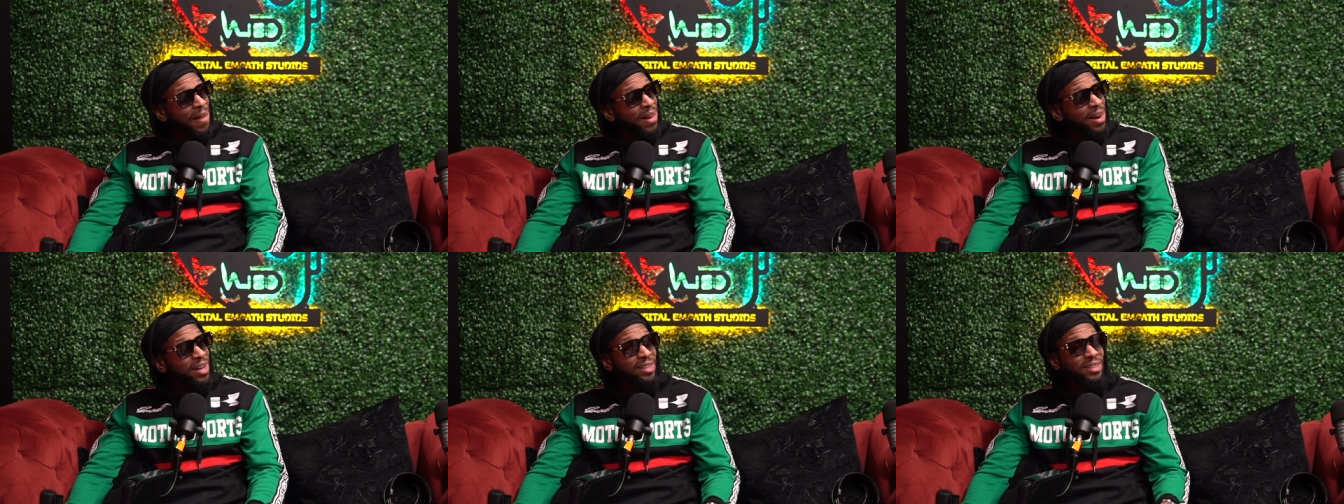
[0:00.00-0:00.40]

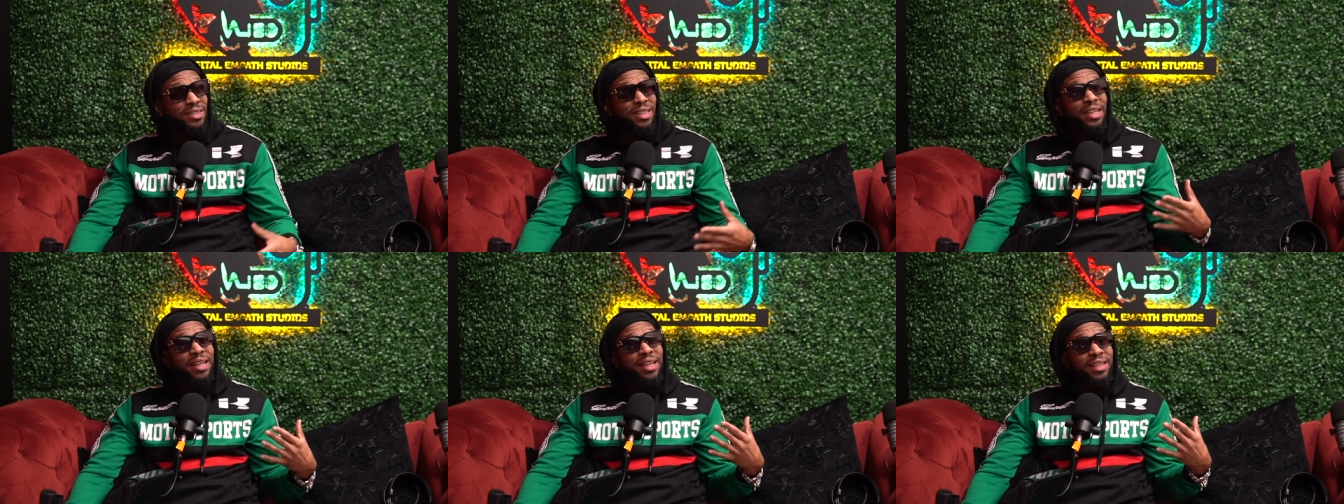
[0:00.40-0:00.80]
Just keep
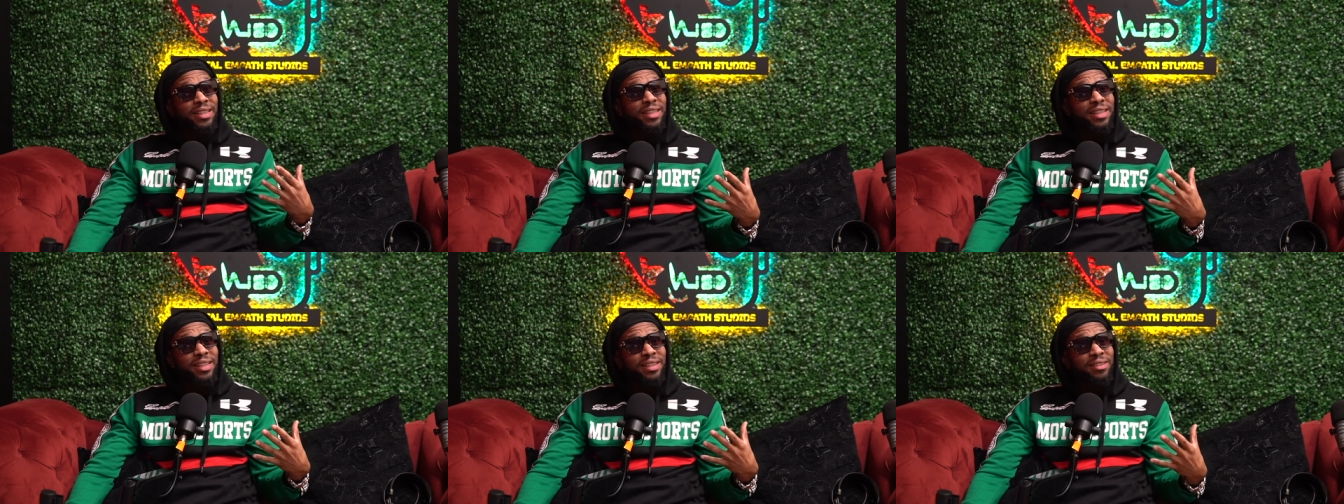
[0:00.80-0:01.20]
me out on the
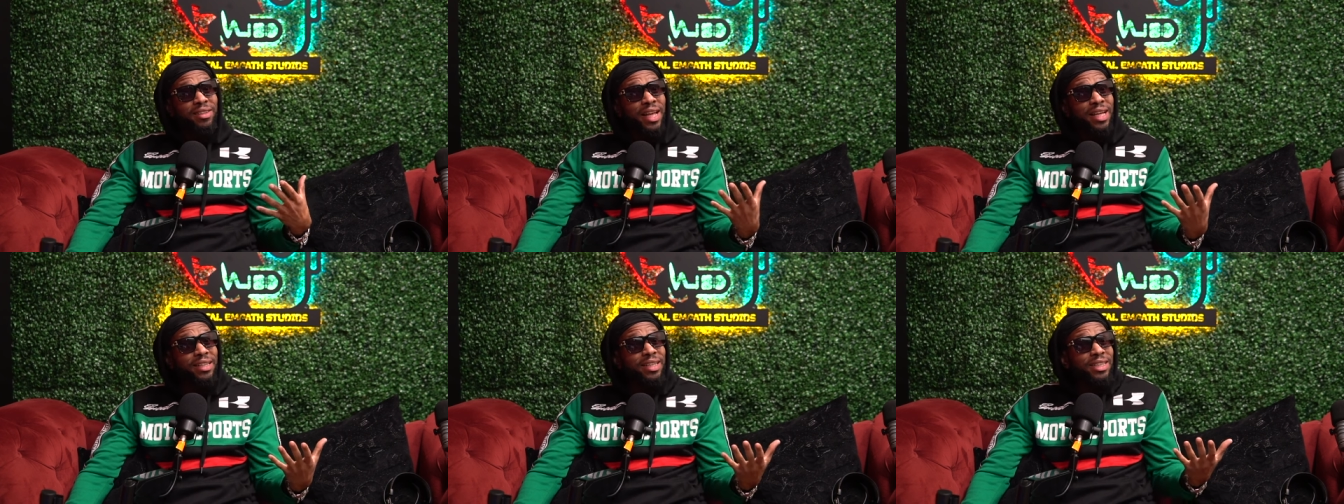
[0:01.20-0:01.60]

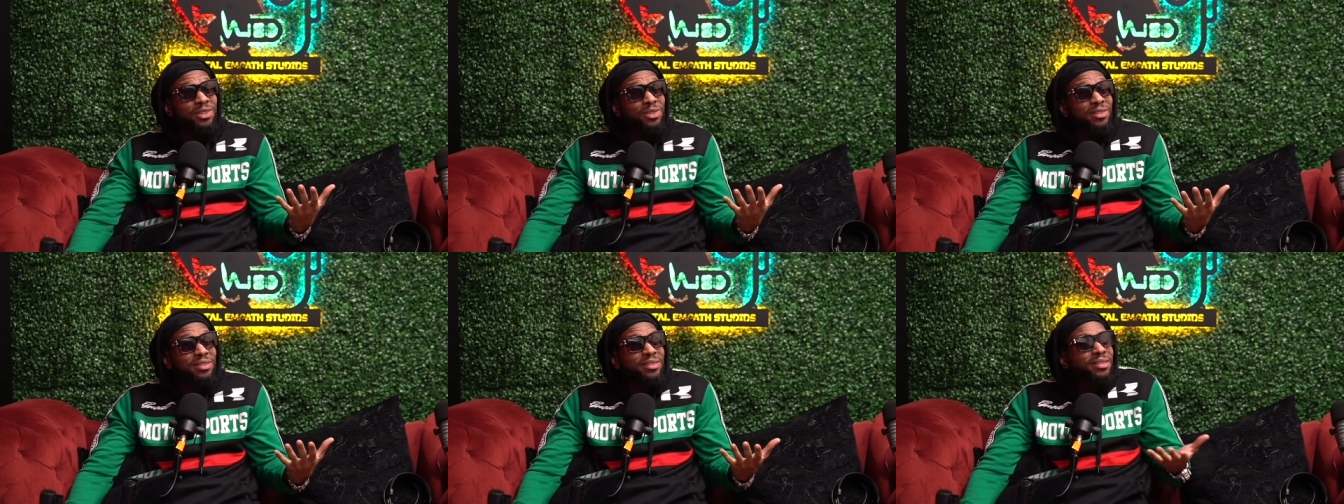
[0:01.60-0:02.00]
game front
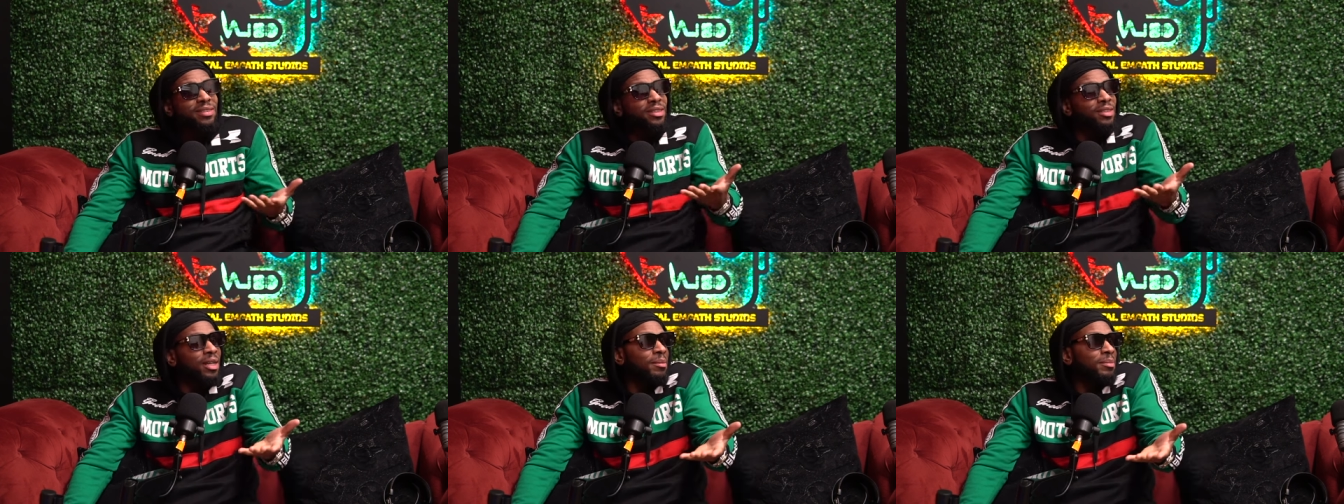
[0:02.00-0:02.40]
side. You know what I'm